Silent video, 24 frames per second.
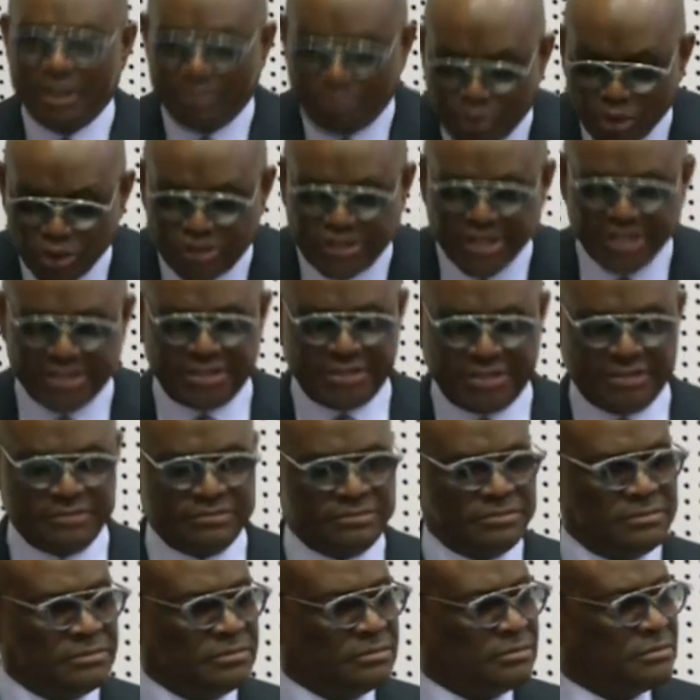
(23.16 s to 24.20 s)
project.
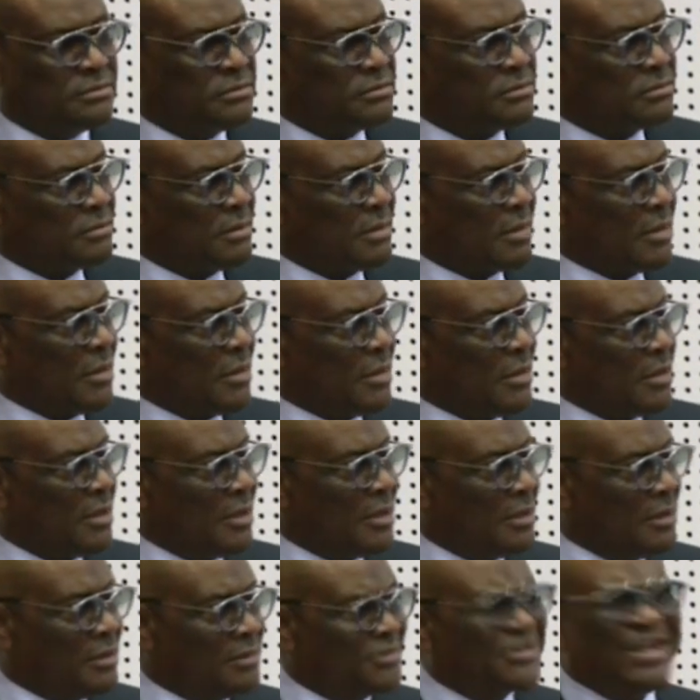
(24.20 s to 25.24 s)

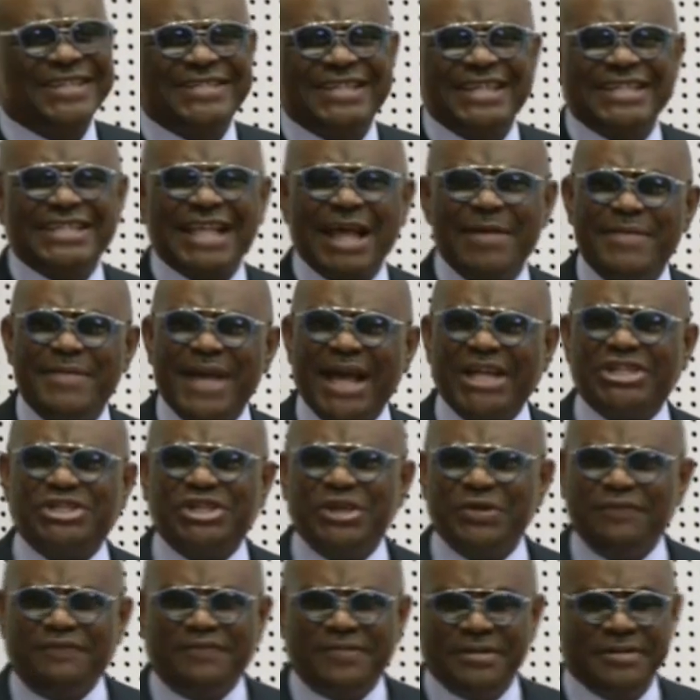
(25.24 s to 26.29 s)
This thing can be
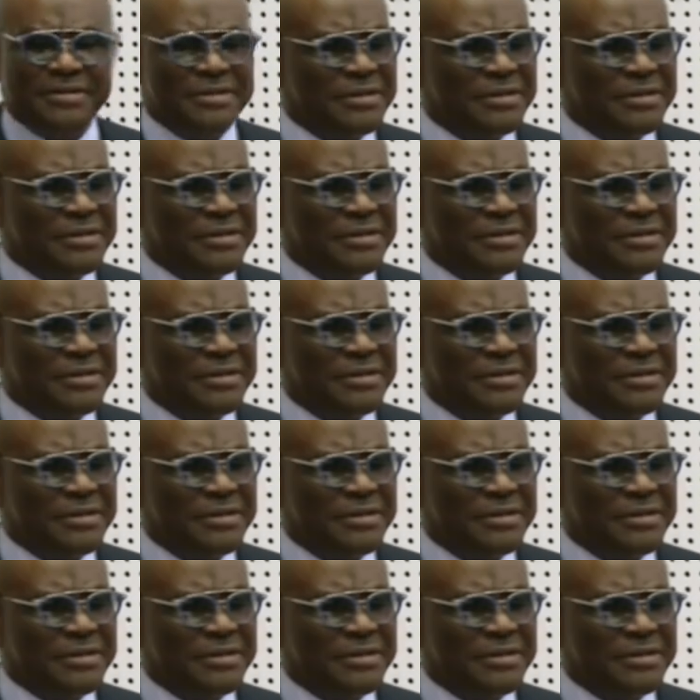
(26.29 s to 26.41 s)
achieved